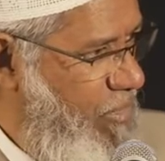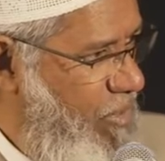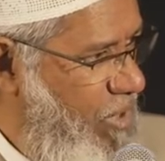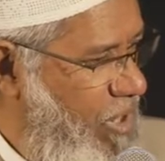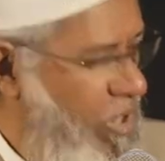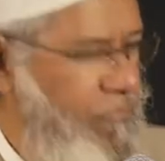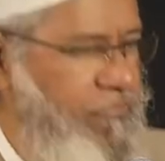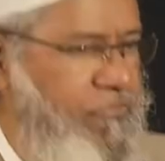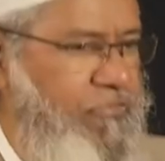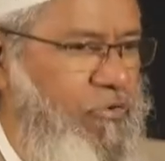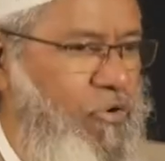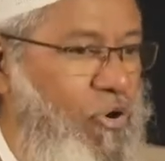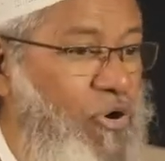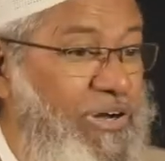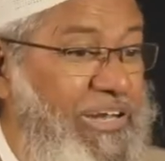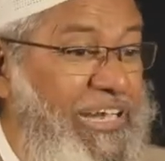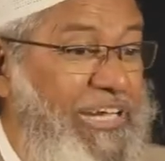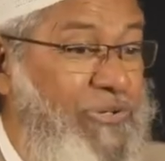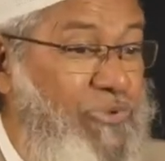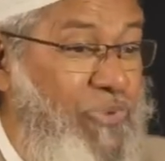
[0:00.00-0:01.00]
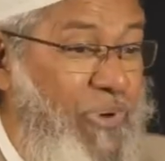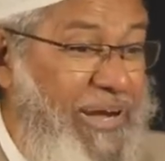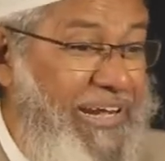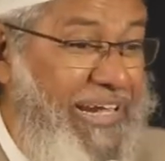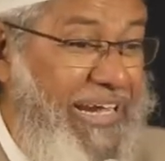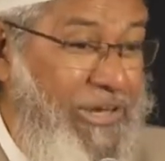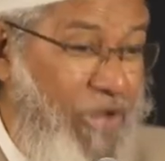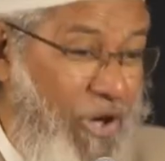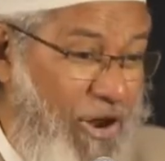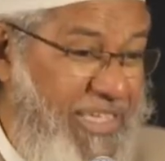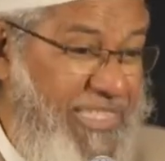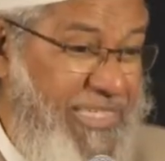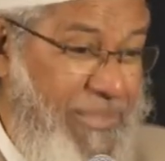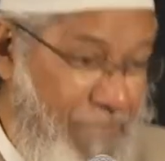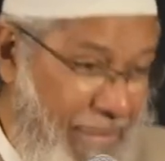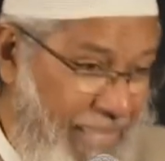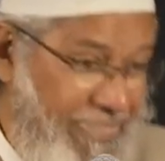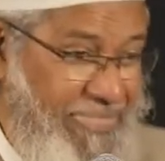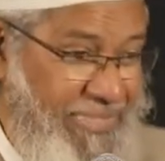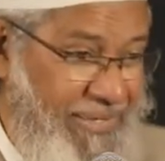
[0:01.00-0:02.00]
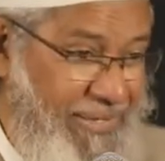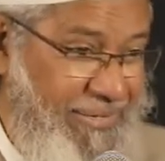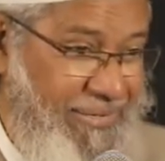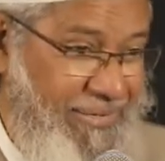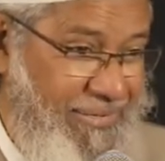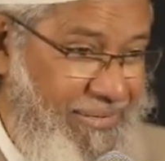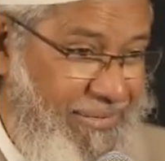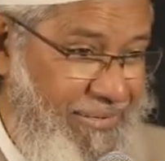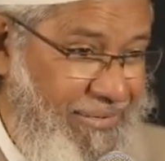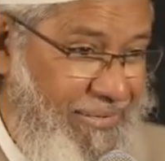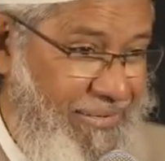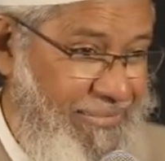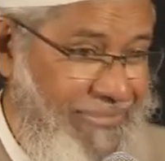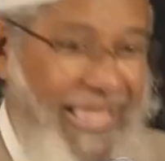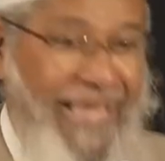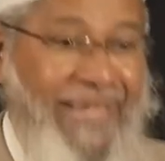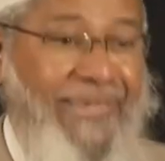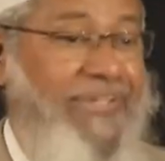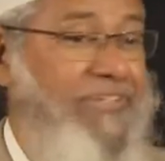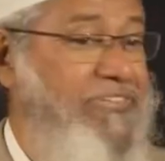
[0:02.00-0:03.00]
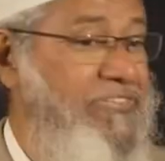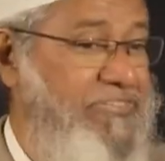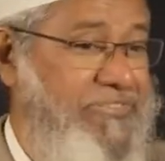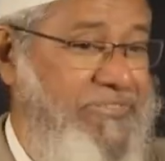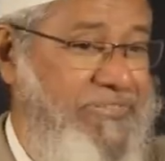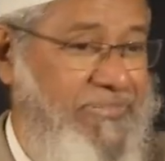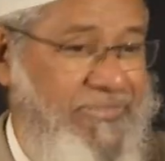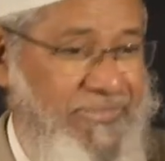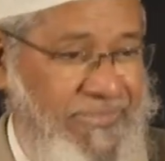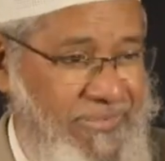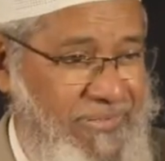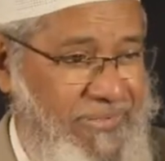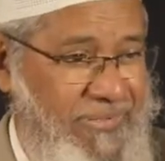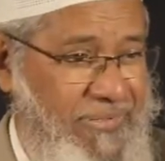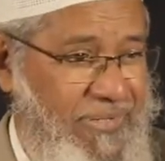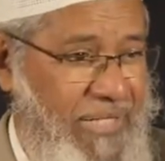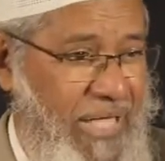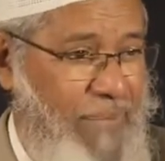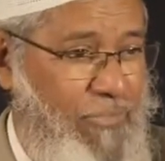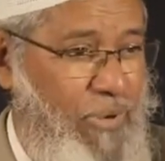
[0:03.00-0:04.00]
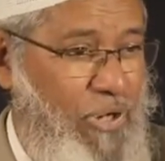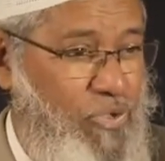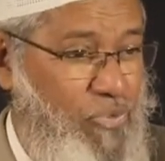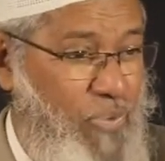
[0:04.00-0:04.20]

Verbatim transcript: of only $200 a month, that is about